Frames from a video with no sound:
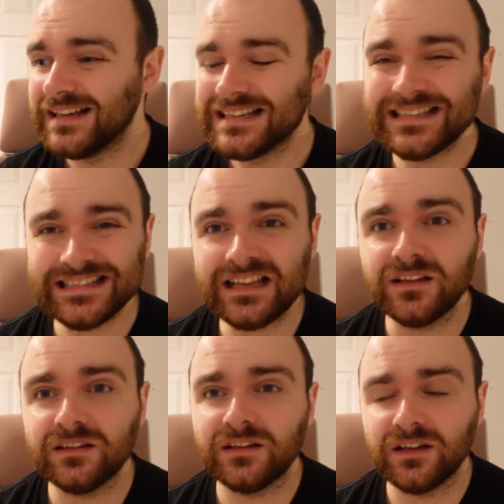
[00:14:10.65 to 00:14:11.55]

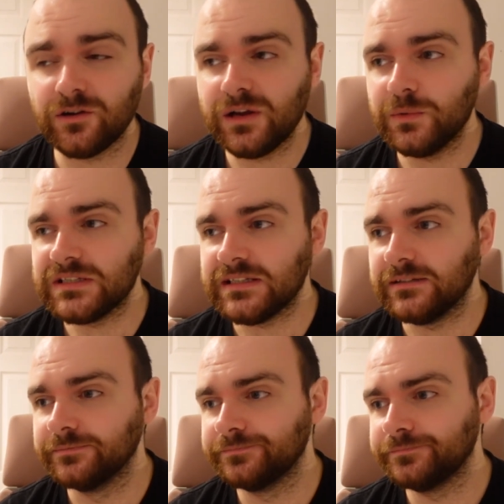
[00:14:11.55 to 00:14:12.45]
Still a great whiskey.
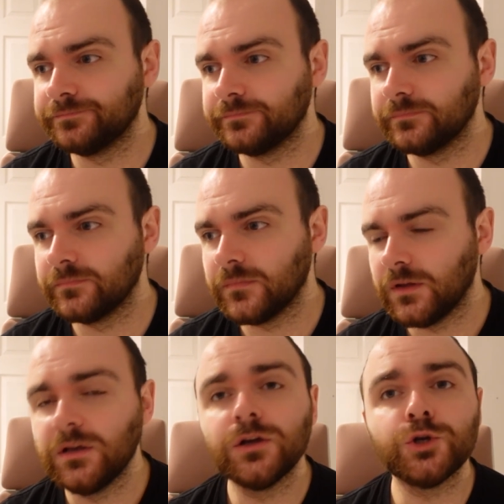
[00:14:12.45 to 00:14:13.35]

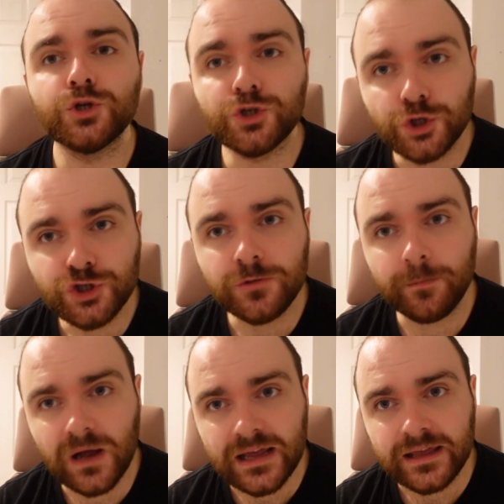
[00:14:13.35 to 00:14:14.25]
Should you
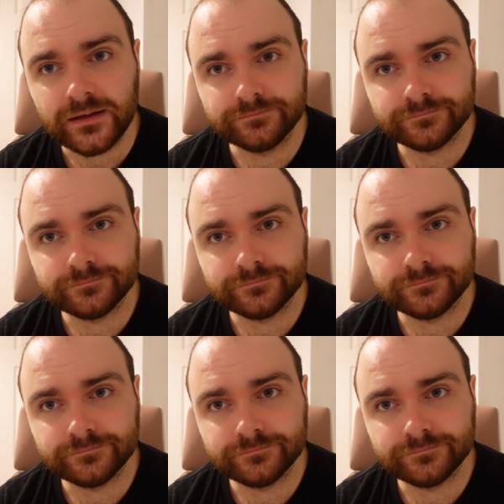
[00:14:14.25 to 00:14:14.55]
buy it?